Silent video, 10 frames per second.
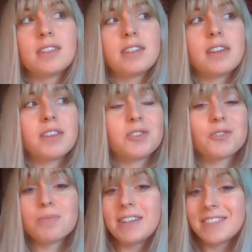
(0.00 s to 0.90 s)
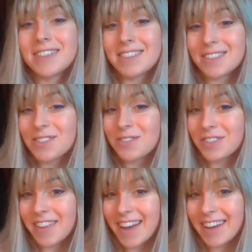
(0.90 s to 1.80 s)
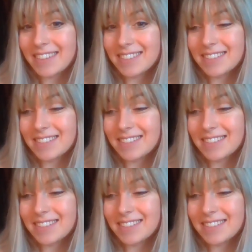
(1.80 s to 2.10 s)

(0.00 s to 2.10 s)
And there's many reasons for that.